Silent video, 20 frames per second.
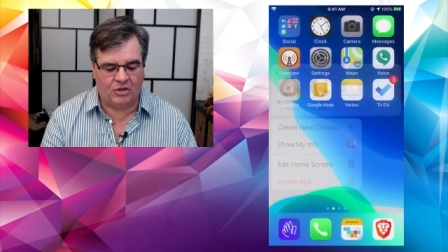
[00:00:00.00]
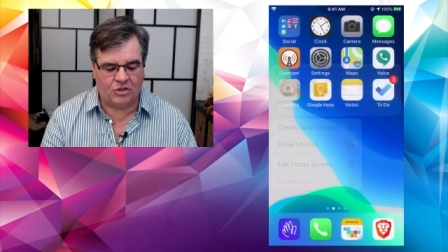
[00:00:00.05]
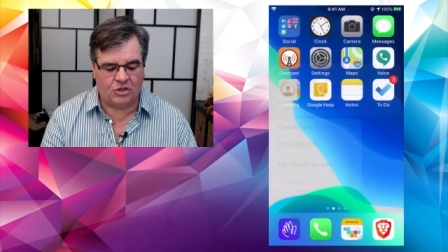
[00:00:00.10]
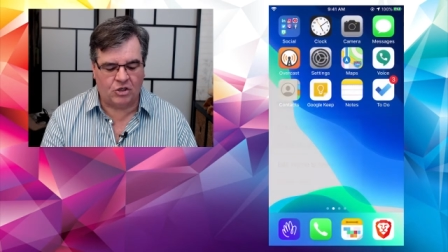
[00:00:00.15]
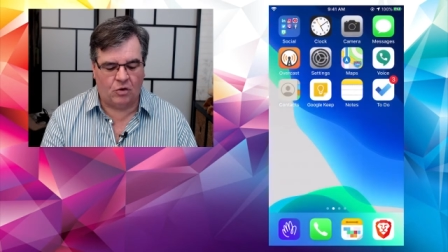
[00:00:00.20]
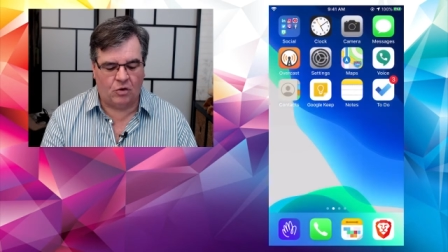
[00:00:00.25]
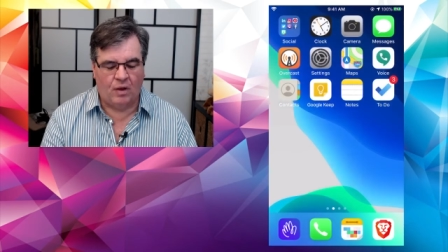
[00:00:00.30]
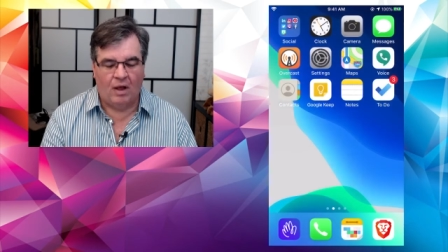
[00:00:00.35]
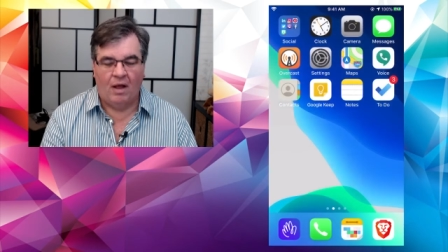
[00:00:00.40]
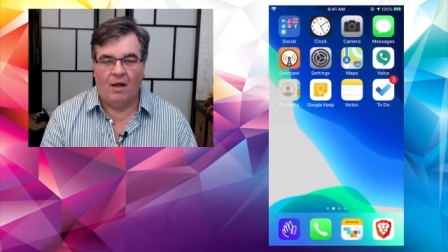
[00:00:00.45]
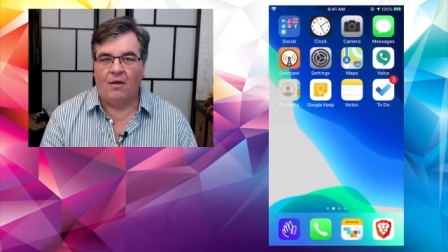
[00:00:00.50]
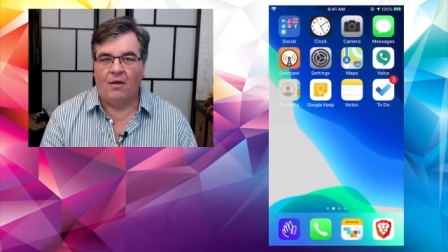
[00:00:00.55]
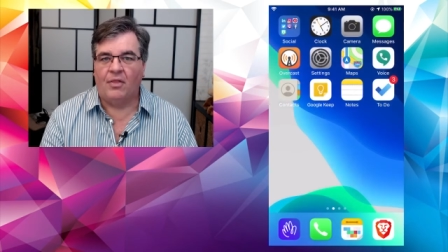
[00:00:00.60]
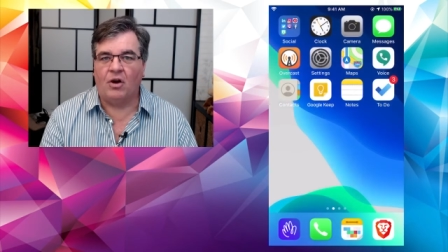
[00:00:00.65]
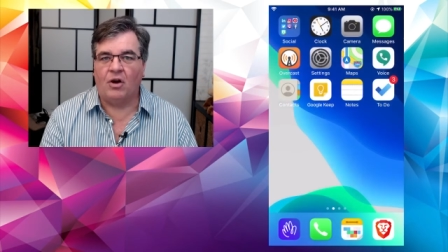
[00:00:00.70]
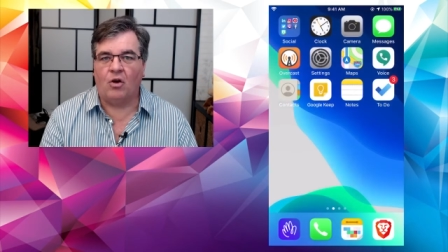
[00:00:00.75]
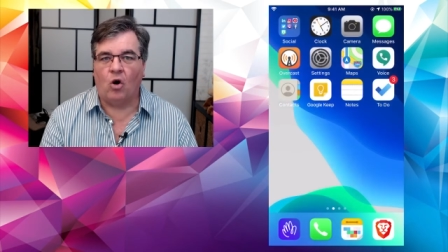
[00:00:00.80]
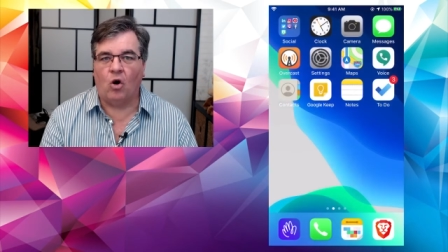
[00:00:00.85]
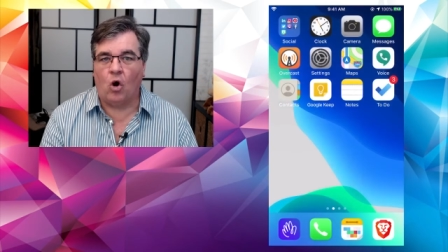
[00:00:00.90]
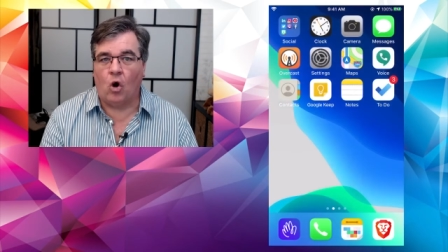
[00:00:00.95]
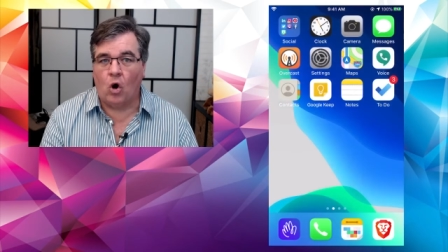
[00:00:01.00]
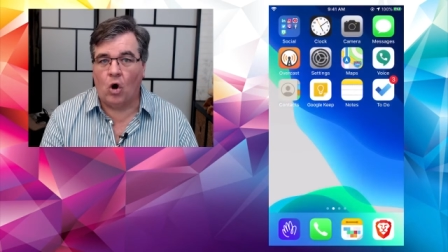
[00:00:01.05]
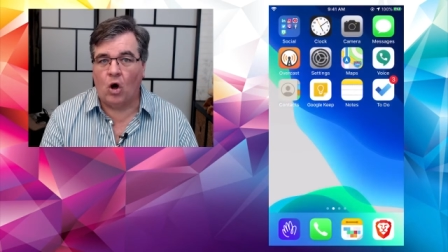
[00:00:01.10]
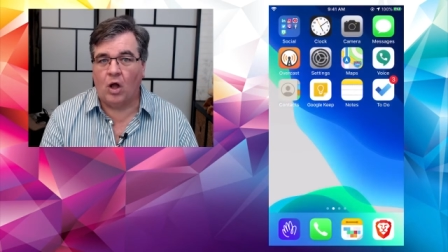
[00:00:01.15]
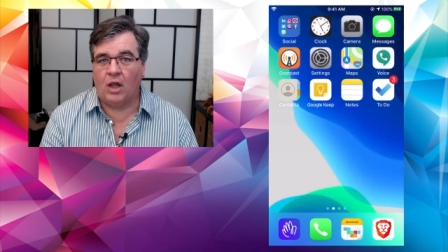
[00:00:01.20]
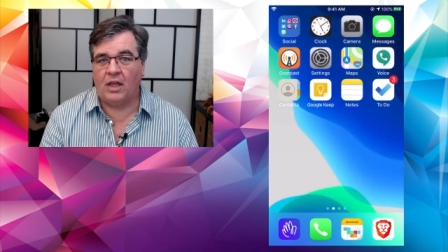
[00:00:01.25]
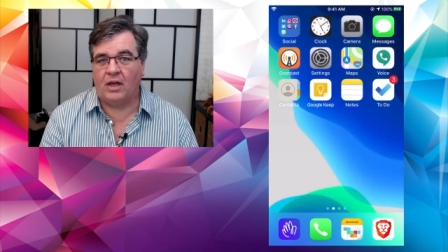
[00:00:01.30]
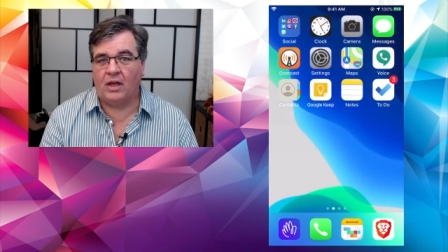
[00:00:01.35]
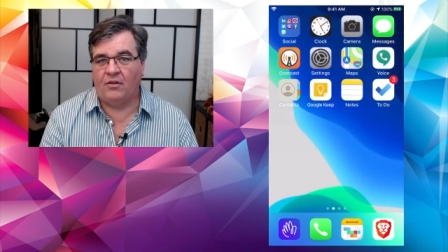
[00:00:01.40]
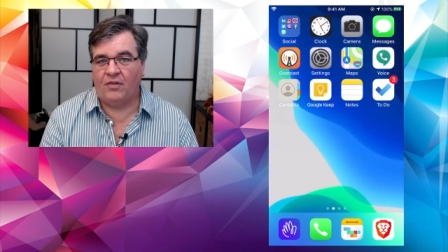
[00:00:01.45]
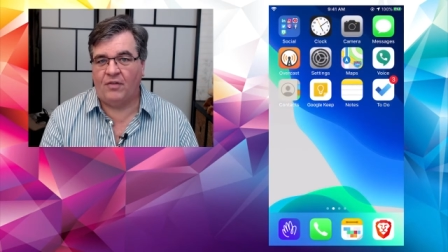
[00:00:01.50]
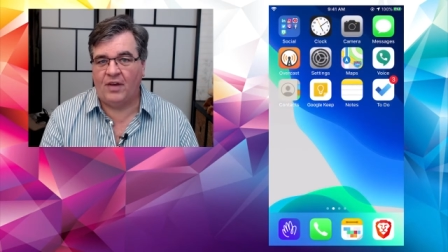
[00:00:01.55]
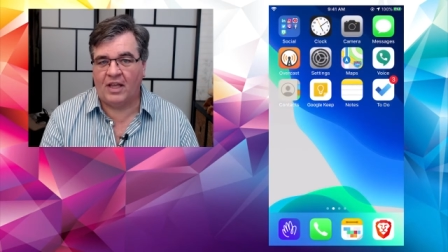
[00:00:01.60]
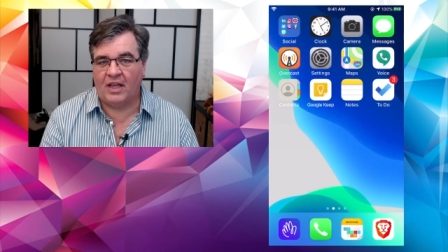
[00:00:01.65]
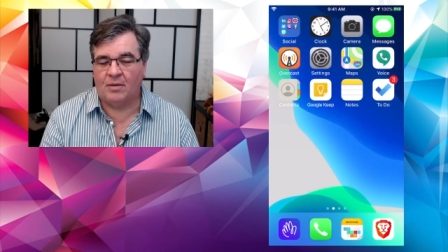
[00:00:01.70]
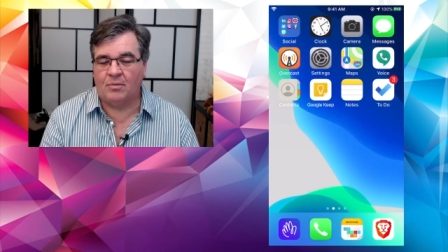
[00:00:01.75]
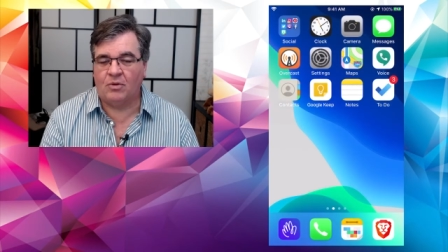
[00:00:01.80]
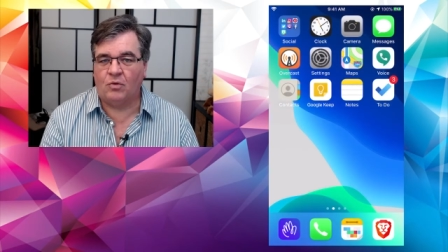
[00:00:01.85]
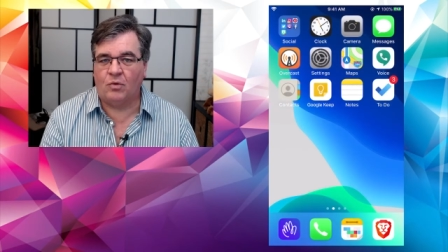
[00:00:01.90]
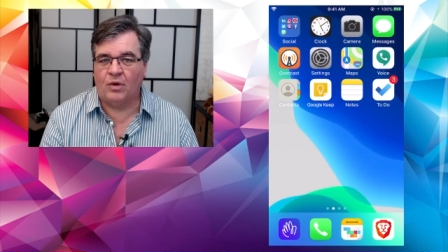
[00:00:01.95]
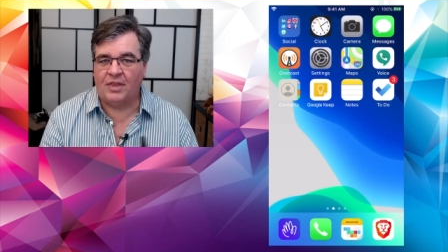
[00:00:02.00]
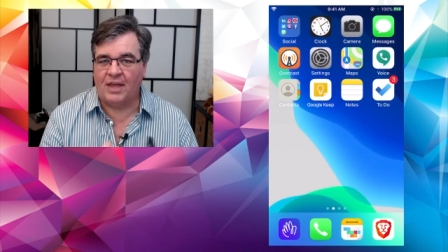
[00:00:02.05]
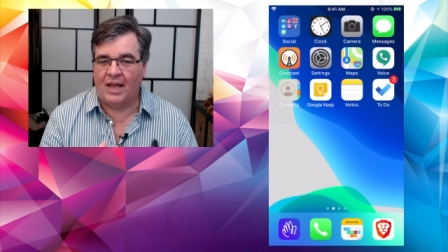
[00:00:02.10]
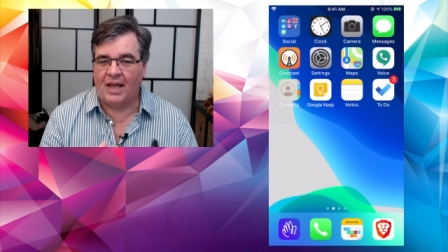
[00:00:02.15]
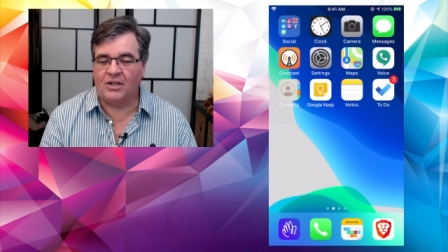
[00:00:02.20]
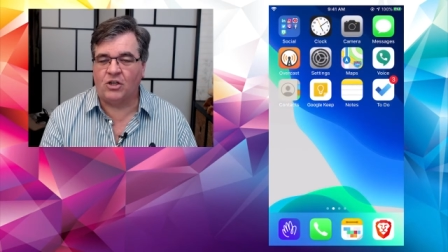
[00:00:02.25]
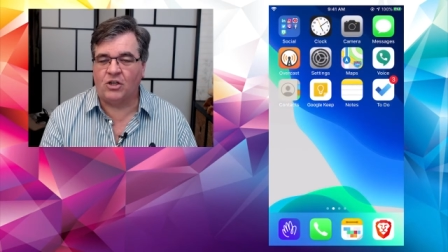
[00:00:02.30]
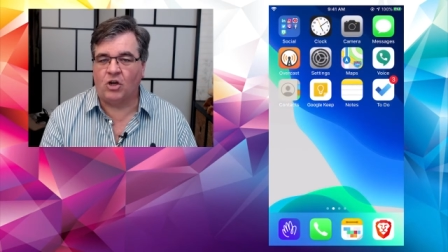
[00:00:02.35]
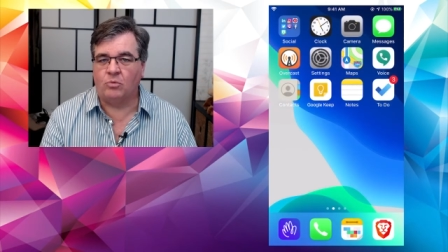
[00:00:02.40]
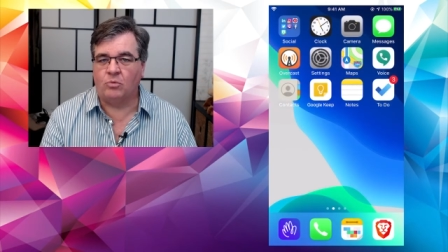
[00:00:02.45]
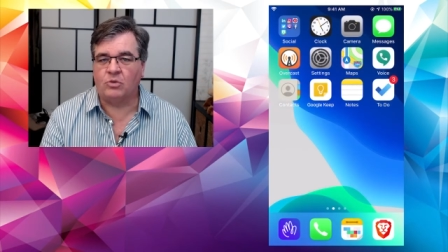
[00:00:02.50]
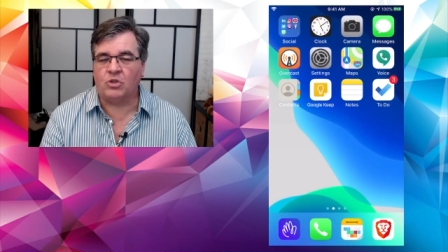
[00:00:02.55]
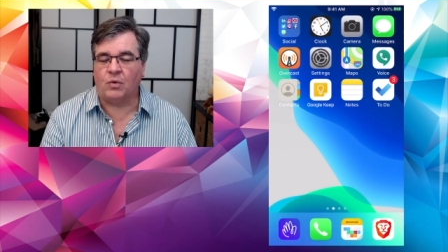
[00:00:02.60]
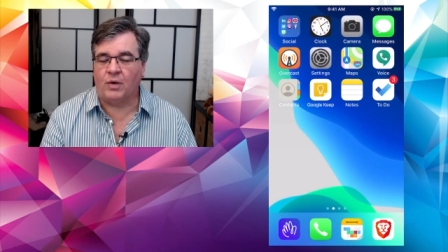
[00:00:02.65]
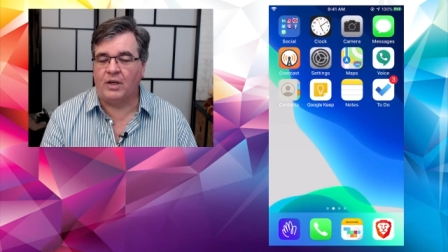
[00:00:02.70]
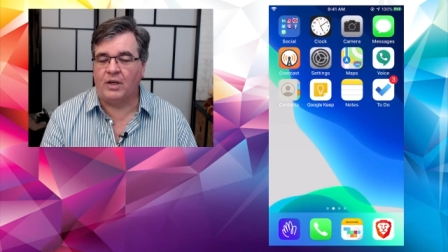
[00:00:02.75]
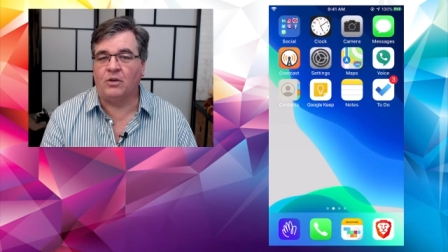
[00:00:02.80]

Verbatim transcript: So they're all available with edit home screen.